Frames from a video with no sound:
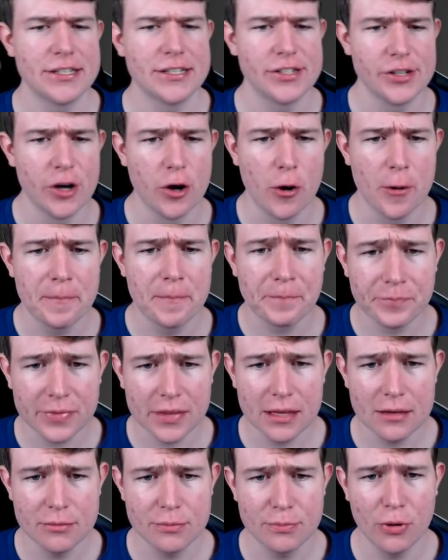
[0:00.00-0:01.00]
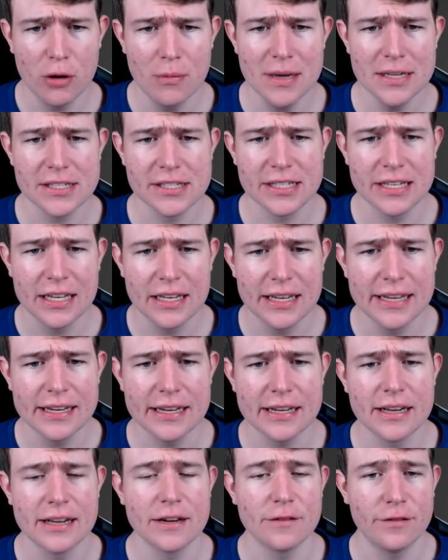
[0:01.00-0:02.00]
So Bomber is killing
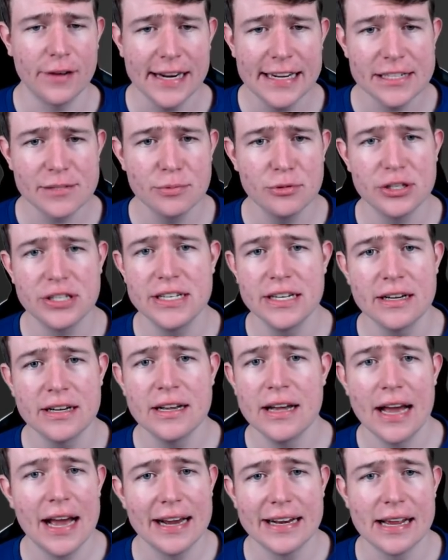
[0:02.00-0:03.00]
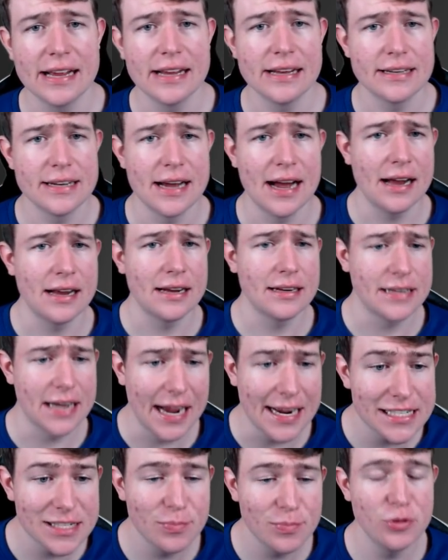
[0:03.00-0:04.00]
the Fire Spirit here, the
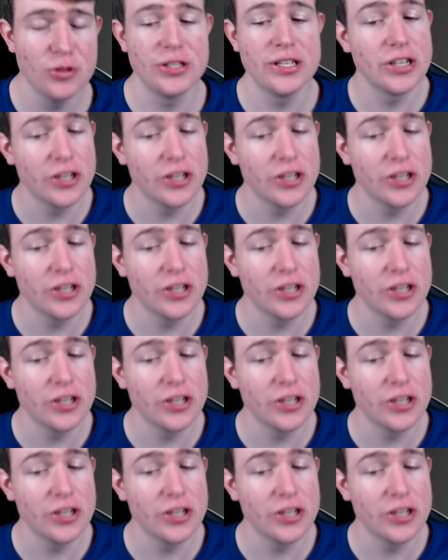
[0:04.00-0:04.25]
Ice Spirit here.